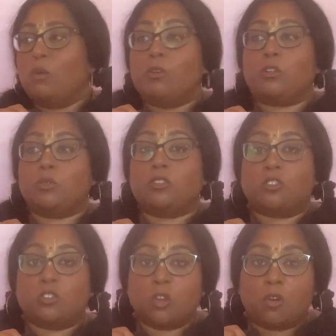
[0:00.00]
which was
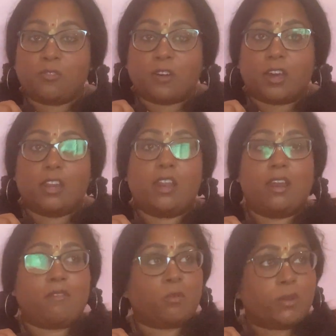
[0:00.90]
so fun
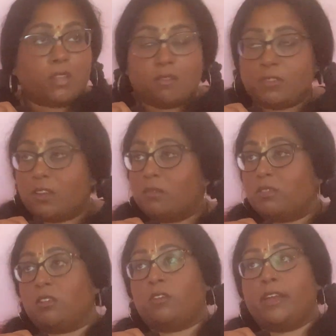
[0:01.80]
and everyone loved it. It
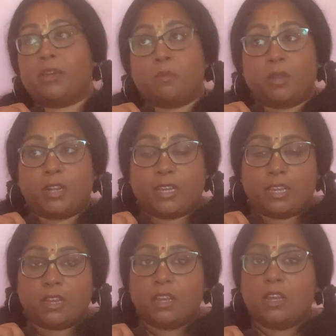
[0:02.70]
was a great
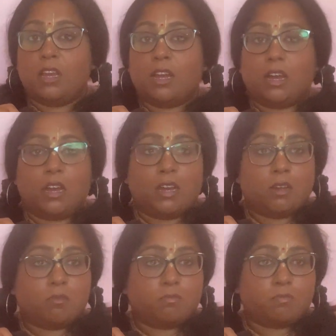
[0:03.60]
community
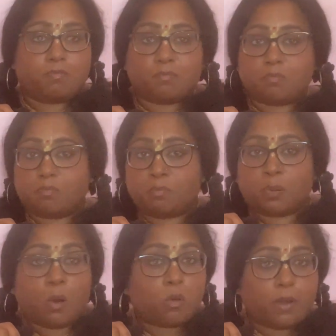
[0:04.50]
um,
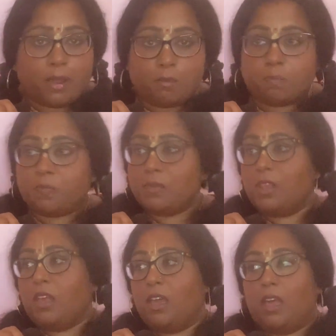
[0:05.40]
program
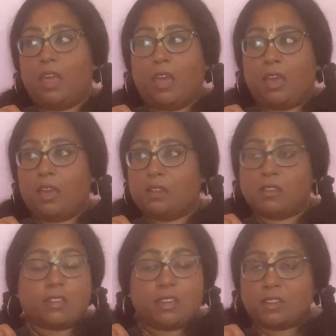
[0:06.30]
and
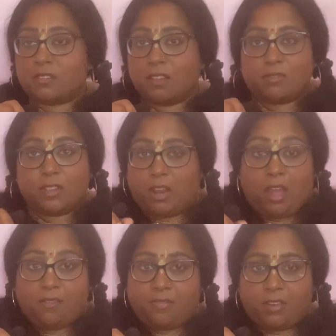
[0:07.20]
the deities loved it,
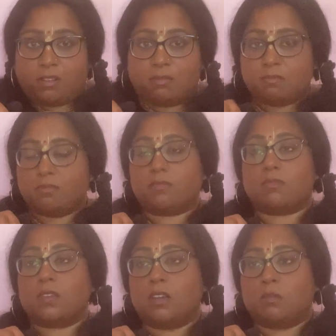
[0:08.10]
I feel.
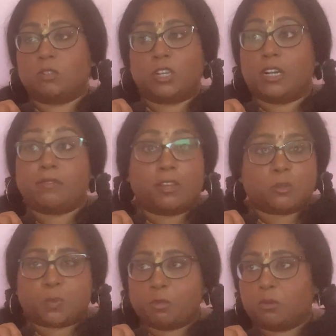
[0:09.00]
Um,
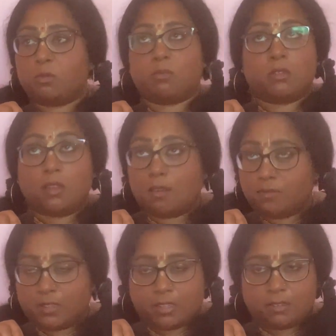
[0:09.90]
Jananivas Prabhu
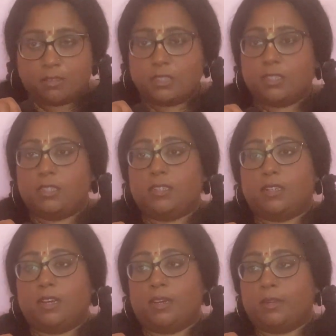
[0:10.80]
loved it.
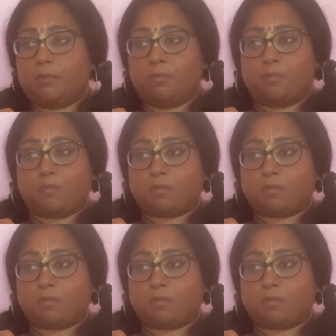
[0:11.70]
Um,